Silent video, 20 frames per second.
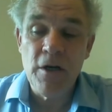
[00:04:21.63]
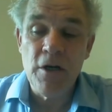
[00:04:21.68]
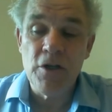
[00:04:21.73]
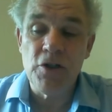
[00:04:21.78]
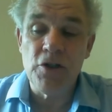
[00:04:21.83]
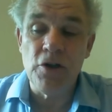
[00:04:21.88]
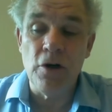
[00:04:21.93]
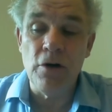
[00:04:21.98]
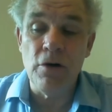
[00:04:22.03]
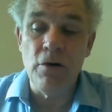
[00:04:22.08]

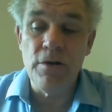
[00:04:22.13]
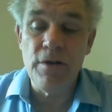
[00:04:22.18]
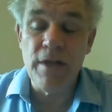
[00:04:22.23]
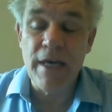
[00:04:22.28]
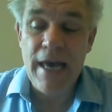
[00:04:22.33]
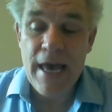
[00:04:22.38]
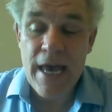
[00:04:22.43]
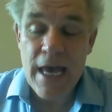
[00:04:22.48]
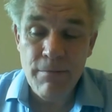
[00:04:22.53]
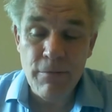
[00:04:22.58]
So
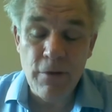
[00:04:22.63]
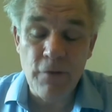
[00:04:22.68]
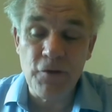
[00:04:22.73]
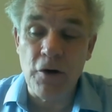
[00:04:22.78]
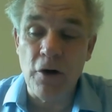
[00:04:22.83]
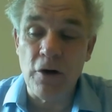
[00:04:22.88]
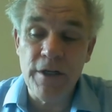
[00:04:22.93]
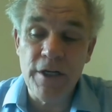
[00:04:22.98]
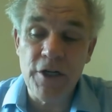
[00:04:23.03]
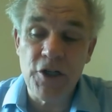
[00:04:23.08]
the aim of
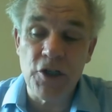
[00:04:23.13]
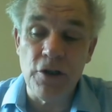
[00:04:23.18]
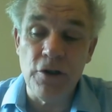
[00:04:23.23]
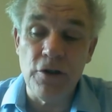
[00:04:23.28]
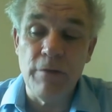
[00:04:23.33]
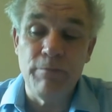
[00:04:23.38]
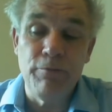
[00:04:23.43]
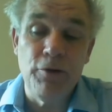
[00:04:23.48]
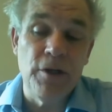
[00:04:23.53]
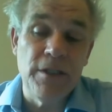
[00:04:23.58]

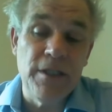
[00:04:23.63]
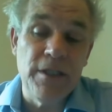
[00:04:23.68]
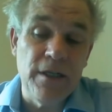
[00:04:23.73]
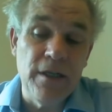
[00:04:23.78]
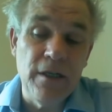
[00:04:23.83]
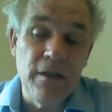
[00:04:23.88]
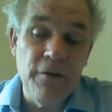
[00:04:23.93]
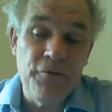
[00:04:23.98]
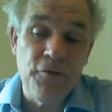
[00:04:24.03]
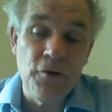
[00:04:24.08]
cognition, to put it in
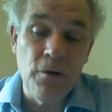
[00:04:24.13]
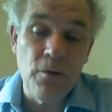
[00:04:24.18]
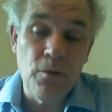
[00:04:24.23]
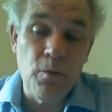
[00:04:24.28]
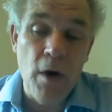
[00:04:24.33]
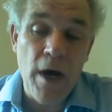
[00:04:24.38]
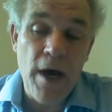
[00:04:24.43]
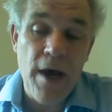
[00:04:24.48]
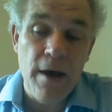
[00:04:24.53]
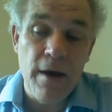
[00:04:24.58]
a different
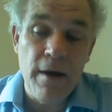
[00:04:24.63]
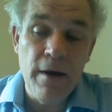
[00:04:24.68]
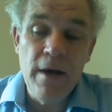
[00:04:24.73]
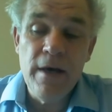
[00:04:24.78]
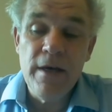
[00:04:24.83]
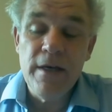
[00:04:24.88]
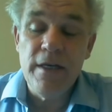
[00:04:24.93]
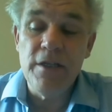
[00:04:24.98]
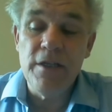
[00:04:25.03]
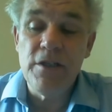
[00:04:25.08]
way,
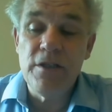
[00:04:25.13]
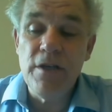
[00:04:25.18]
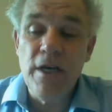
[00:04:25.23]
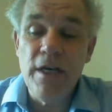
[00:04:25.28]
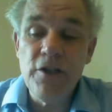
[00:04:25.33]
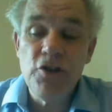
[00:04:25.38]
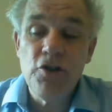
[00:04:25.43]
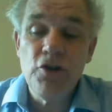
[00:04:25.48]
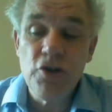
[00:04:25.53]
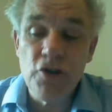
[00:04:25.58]

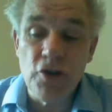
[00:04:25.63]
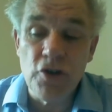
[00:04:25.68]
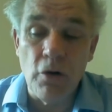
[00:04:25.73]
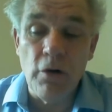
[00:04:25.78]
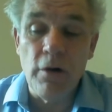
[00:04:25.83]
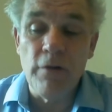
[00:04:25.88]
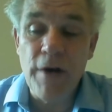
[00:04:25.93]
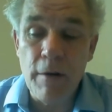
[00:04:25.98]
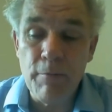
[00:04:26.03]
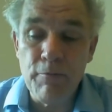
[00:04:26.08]
is to
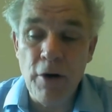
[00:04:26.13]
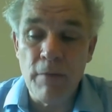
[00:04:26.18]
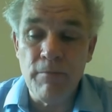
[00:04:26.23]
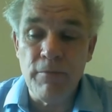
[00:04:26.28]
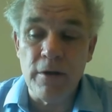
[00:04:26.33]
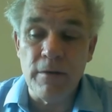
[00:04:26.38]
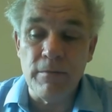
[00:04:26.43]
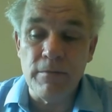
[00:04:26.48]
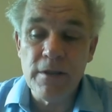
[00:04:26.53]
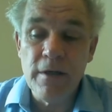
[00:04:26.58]
solve our
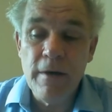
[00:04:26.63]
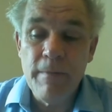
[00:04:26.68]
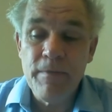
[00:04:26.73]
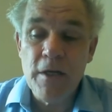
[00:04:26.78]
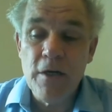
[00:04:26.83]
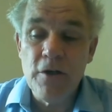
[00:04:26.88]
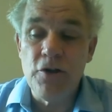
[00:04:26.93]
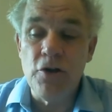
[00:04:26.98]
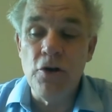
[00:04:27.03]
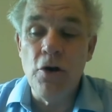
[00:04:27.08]
problems,
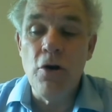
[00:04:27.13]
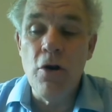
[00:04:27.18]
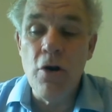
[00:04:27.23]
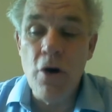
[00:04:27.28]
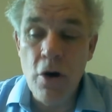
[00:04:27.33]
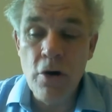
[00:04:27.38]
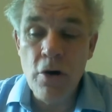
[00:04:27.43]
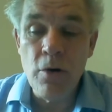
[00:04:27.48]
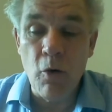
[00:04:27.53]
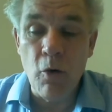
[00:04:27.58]
to
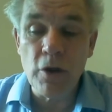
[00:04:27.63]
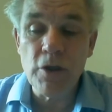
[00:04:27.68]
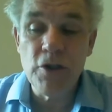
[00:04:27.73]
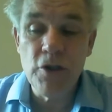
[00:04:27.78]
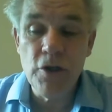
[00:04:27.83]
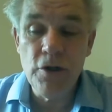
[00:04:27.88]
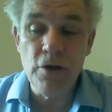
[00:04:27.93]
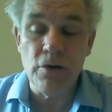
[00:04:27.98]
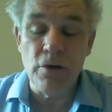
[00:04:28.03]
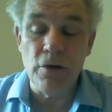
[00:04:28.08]
learn what
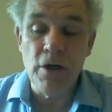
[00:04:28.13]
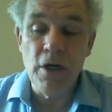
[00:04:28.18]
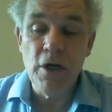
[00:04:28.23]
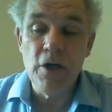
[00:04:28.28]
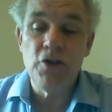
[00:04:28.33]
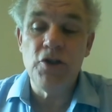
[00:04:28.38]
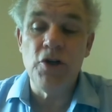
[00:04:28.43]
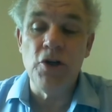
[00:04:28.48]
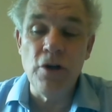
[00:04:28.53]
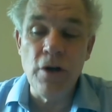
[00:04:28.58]
to do,
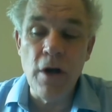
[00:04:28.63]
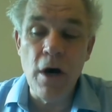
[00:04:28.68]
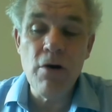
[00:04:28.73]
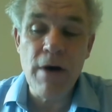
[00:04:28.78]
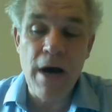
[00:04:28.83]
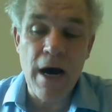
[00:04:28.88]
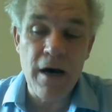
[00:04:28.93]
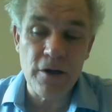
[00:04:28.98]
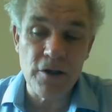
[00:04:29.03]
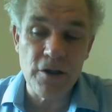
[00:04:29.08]
to
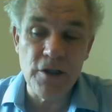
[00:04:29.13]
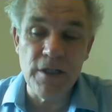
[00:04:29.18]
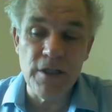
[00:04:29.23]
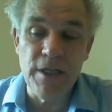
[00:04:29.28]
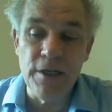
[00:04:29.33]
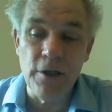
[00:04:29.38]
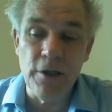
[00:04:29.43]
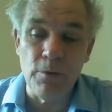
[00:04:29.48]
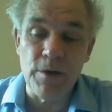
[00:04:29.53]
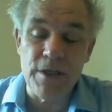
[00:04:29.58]
know how to
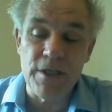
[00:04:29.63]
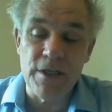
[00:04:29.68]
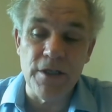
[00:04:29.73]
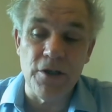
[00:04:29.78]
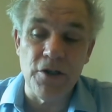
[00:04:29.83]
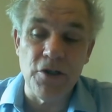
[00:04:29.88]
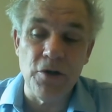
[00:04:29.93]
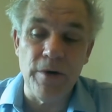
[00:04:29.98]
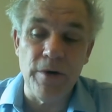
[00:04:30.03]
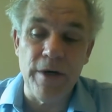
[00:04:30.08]
deal with
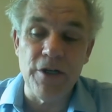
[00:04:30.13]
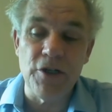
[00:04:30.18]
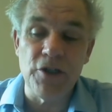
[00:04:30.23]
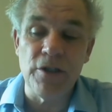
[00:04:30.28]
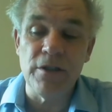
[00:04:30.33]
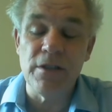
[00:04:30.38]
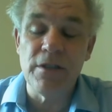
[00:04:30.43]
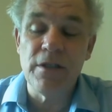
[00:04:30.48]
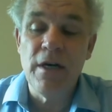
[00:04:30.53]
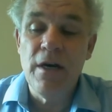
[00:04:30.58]

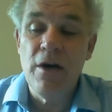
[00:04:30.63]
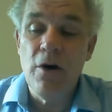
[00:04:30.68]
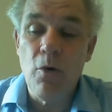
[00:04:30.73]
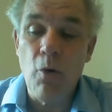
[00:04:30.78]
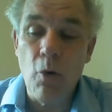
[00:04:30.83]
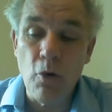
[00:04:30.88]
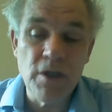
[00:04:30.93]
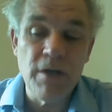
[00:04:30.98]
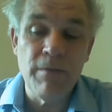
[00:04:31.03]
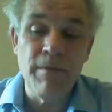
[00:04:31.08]
situations
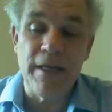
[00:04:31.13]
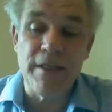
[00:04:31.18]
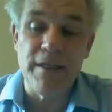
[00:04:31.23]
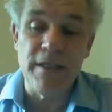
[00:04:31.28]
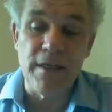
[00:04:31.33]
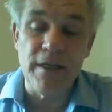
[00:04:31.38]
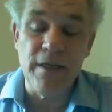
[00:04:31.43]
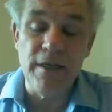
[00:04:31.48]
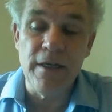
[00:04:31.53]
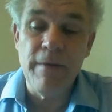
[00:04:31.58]

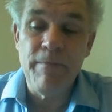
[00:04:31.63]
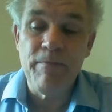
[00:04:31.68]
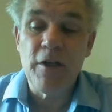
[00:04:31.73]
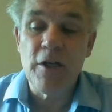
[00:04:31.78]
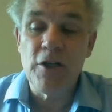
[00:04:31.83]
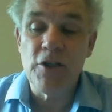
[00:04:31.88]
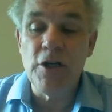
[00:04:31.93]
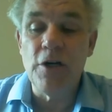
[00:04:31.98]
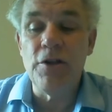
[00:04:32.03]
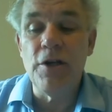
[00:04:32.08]
automatically
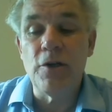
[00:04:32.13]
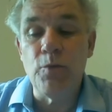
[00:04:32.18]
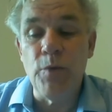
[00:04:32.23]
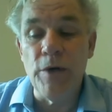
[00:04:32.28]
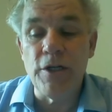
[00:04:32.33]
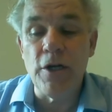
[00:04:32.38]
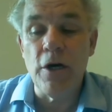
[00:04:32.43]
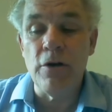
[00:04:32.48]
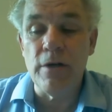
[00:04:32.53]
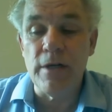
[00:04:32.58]
so that we
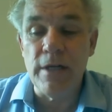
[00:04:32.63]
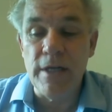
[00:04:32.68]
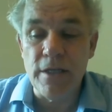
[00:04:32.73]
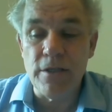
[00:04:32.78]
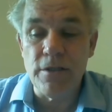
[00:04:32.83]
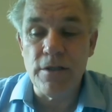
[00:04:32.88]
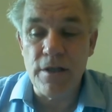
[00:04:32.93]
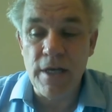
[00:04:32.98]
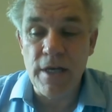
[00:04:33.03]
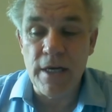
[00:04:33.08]
don't
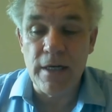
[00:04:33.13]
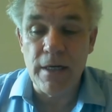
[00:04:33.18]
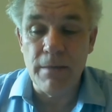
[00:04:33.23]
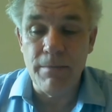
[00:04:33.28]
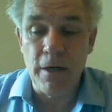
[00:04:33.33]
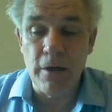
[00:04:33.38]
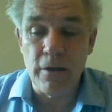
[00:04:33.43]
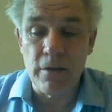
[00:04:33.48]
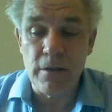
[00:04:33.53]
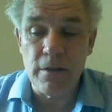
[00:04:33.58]
need to think
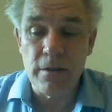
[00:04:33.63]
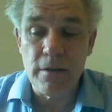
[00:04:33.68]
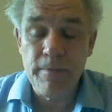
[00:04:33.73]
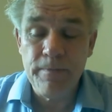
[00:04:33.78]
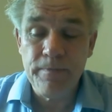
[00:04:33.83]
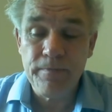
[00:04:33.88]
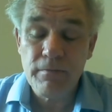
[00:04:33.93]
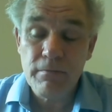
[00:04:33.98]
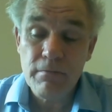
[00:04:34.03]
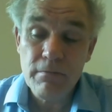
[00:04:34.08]
about it.